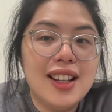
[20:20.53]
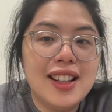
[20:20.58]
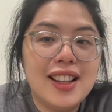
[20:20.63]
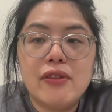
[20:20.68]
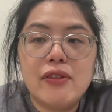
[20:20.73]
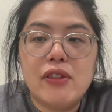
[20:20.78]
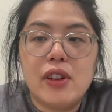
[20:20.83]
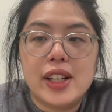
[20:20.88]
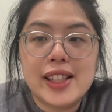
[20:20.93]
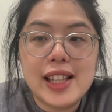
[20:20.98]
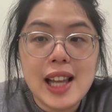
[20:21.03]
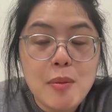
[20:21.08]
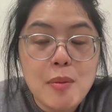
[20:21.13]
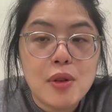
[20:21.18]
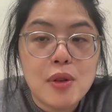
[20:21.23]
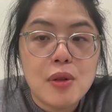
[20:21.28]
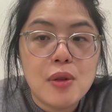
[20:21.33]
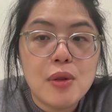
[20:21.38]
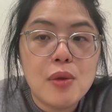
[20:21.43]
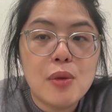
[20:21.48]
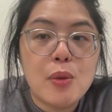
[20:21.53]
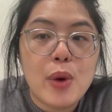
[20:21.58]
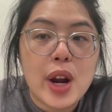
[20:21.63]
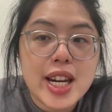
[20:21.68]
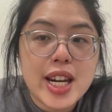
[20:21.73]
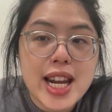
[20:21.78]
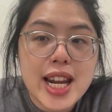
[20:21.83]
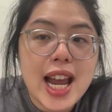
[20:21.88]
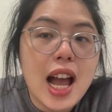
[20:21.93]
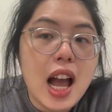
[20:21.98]
For example,
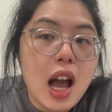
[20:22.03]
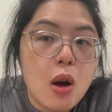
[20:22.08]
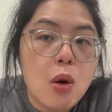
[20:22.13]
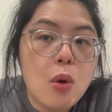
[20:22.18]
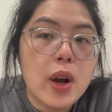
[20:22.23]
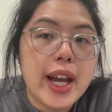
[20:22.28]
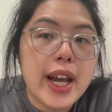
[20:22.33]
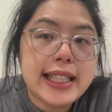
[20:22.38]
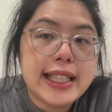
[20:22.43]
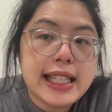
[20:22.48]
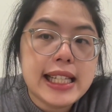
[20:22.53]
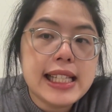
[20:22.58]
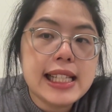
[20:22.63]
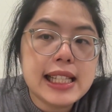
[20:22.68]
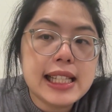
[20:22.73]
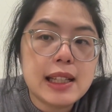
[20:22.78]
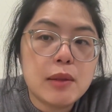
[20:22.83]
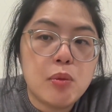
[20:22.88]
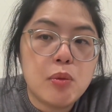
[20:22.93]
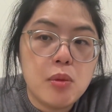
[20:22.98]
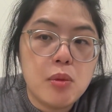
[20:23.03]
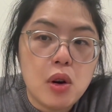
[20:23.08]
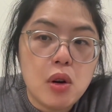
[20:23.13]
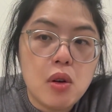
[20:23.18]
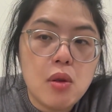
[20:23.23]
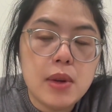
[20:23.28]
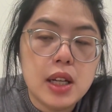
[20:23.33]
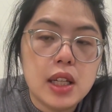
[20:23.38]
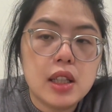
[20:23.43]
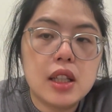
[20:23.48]
right now at this
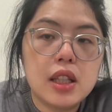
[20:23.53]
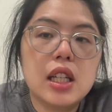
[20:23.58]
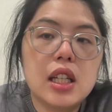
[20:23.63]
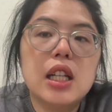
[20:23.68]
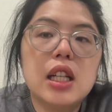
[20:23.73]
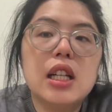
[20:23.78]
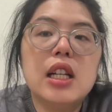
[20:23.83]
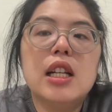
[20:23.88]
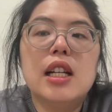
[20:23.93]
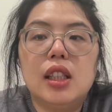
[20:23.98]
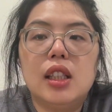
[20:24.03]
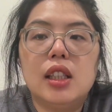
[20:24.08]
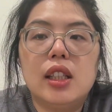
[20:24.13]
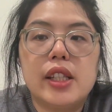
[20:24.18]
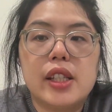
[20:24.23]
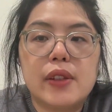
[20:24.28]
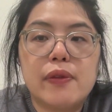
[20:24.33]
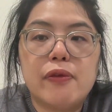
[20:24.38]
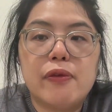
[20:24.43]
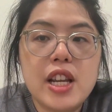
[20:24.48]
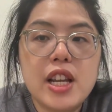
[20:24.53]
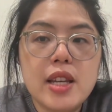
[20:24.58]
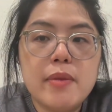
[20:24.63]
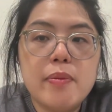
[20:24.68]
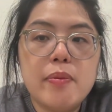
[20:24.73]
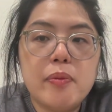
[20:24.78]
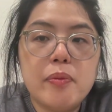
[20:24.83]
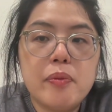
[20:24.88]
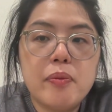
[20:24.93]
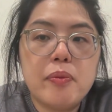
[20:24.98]
moment is 3
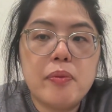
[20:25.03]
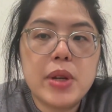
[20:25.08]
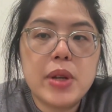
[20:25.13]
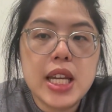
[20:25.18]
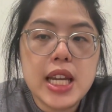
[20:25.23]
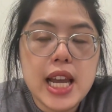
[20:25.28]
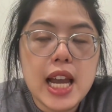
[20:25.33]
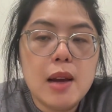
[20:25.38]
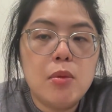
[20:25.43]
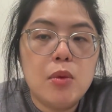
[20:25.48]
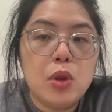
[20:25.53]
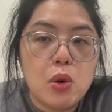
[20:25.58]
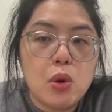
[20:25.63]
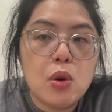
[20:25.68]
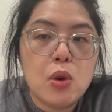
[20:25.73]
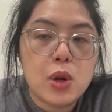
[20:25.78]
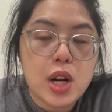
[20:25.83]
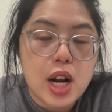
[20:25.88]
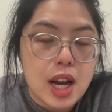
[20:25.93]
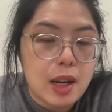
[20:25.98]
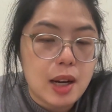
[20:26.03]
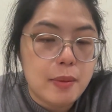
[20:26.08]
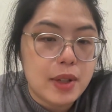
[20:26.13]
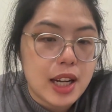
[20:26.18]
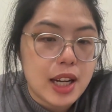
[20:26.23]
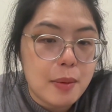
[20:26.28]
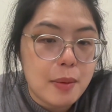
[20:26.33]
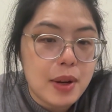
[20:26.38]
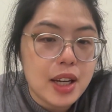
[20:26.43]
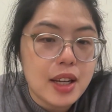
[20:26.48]
p.m. local time in
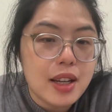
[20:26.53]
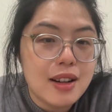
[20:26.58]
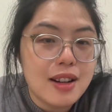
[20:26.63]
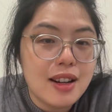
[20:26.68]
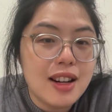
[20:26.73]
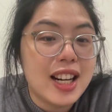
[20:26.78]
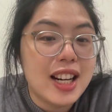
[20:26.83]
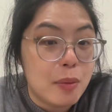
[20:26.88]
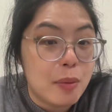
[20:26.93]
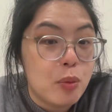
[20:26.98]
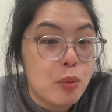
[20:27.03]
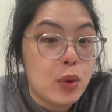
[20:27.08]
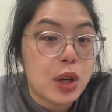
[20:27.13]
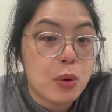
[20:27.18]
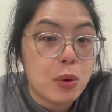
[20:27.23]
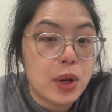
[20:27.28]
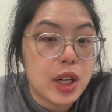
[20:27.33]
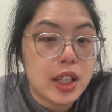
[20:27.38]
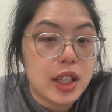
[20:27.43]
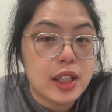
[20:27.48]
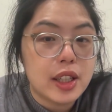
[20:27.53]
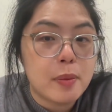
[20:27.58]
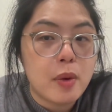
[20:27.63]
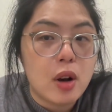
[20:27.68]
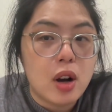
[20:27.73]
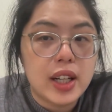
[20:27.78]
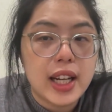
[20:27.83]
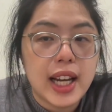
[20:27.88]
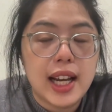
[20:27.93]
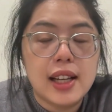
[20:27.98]
Taipei here, and I'm recording this
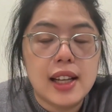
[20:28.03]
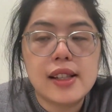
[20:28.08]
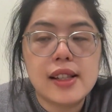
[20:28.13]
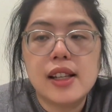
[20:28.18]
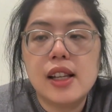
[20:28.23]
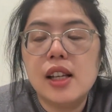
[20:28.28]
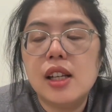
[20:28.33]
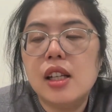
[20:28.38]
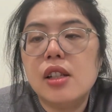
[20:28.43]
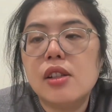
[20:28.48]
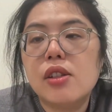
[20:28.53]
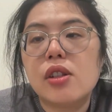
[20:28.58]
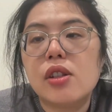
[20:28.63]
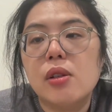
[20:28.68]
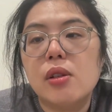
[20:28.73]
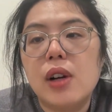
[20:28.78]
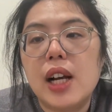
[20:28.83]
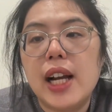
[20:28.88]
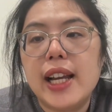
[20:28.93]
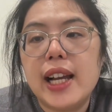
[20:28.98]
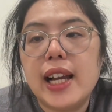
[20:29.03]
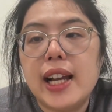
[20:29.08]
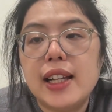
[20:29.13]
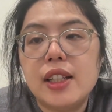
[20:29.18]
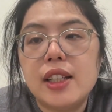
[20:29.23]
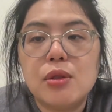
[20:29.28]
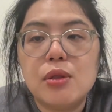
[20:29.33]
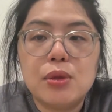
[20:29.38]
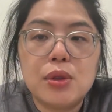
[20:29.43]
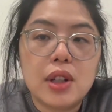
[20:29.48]
podcast. So I
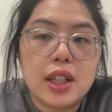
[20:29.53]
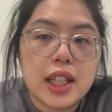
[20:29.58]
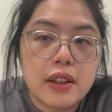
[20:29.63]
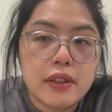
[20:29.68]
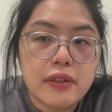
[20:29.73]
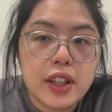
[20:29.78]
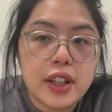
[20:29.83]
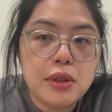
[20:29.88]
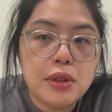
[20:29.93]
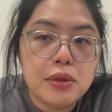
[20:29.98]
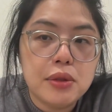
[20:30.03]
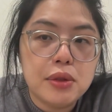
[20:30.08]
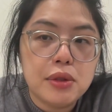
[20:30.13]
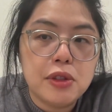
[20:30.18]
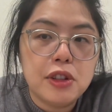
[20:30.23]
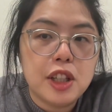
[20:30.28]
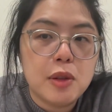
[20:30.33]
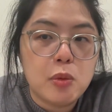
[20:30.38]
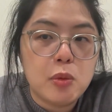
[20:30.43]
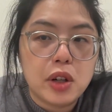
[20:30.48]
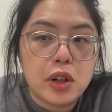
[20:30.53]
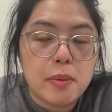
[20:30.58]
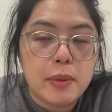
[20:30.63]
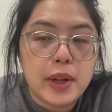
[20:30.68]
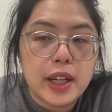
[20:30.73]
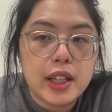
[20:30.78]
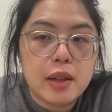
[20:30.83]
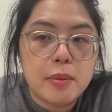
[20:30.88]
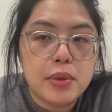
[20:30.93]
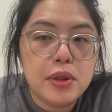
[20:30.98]
either go to a cafe to do deep work on
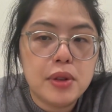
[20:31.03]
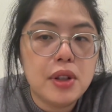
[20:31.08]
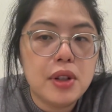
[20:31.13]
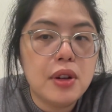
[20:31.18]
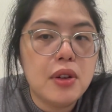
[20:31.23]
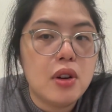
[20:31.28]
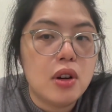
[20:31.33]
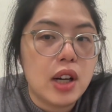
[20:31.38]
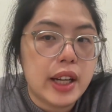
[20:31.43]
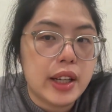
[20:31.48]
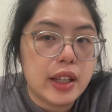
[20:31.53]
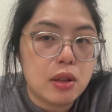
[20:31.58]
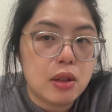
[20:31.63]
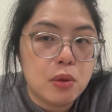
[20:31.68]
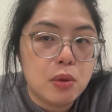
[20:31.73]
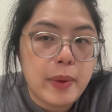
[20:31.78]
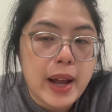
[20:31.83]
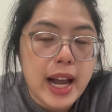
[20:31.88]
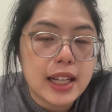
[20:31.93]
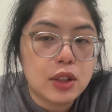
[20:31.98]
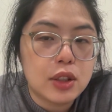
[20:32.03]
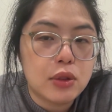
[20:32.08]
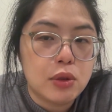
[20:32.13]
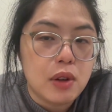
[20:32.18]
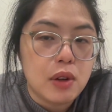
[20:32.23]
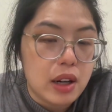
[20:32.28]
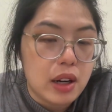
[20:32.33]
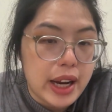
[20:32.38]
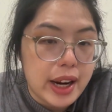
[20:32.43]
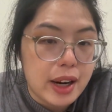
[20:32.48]
my computer, or I go back to
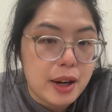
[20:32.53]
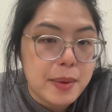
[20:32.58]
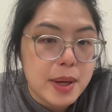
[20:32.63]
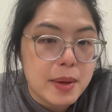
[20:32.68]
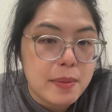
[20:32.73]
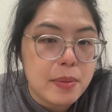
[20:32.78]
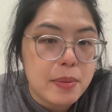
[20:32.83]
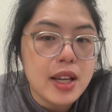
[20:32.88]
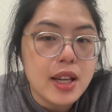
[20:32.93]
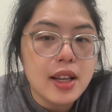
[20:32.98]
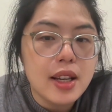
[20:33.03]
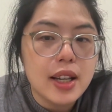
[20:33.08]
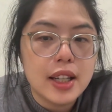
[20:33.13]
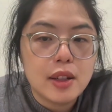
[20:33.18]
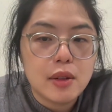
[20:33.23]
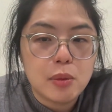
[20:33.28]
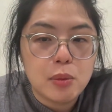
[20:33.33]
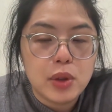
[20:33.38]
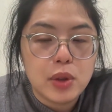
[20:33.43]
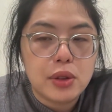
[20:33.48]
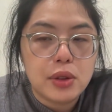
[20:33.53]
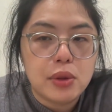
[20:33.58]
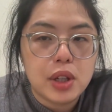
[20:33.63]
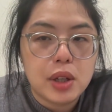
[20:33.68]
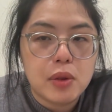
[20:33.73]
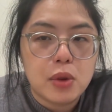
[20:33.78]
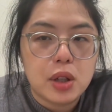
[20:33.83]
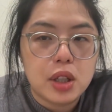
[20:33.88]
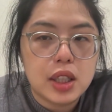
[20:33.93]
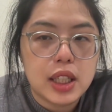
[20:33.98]
our Airbnb and then we are
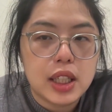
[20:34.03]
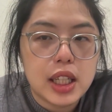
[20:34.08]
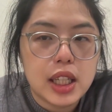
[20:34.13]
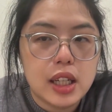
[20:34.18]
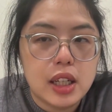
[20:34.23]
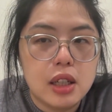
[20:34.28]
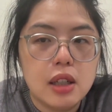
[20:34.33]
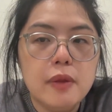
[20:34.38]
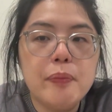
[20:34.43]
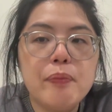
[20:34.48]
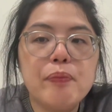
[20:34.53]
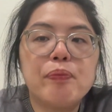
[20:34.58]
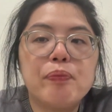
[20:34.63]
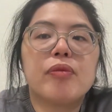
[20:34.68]
doing work here.